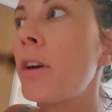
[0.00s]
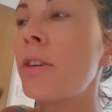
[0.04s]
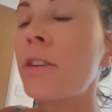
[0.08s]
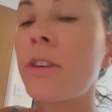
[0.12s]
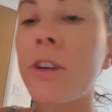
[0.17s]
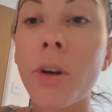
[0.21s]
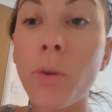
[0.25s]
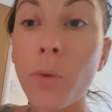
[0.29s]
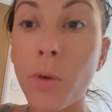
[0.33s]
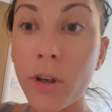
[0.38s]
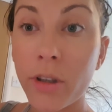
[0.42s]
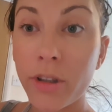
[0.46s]

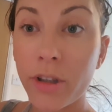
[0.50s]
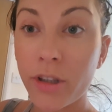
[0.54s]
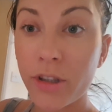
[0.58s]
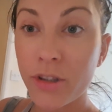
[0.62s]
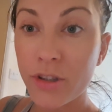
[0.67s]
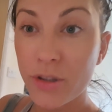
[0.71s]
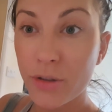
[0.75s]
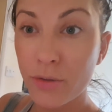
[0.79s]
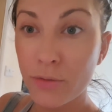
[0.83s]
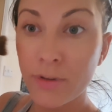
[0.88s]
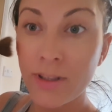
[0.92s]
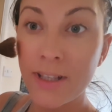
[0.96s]
go on
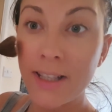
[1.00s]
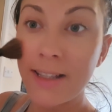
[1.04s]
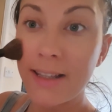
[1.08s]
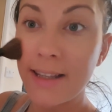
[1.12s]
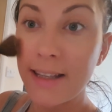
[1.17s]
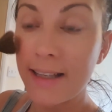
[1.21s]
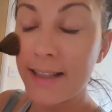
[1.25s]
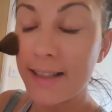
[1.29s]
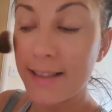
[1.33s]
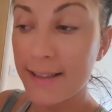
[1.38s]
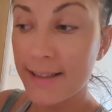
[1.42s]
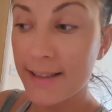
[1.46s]
to read
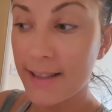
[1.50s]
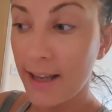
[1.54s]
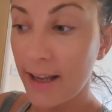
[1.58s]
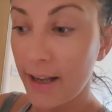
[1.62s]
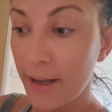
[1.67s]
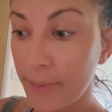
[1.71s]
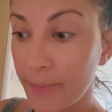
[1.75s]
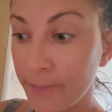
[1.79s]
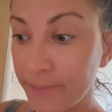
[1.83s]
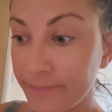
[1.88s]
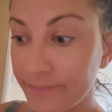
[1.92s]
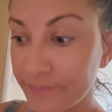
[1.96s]
this
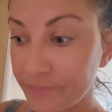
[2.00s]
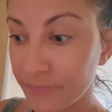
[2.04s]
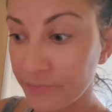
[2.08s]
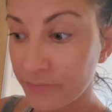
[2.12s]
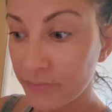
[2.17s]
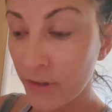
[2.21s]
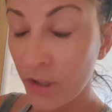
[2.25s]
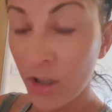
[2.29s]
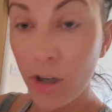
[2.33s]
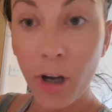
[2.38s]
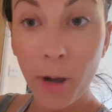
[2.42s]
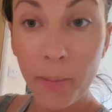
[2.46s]

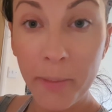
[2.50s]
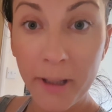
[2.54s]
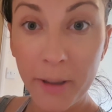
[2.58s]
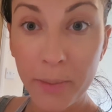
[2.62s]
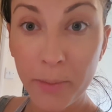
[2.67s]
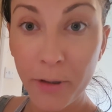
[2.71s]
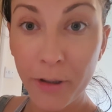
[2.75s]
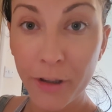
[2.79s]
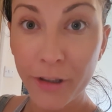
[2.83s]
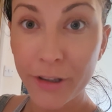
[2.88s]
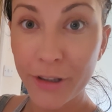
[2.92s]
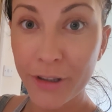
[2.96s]
comic
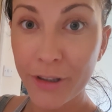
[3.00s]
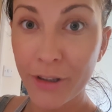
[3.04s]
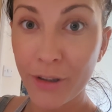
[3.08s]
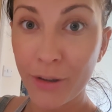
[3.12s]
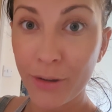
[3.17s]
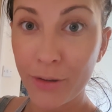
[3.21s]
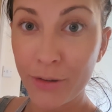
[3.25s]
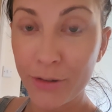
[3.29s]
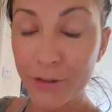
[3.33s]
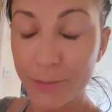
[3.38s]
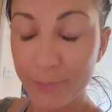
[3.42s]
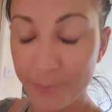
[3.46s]
book
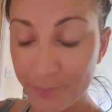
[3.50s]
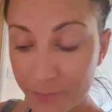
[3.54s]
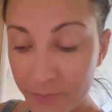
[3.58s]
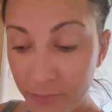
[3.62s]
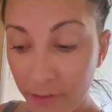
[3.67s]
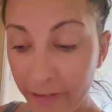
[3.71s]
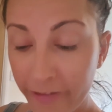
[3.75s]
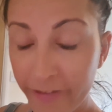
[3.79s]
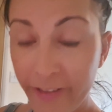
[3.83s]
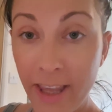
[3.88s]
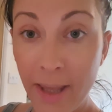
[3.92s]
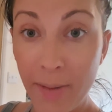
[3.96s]
called
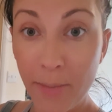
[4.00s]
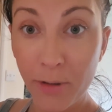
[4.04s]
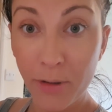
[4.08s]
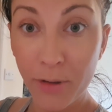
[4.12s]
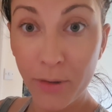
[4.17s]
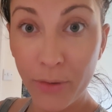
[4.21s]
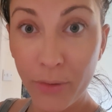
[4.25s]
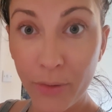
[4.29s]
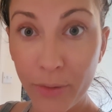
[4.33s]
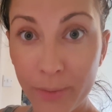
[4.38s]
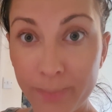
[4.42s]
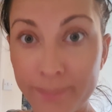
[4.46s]

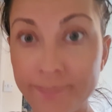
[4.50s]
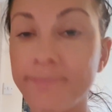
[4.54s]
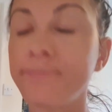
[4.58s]
Fables,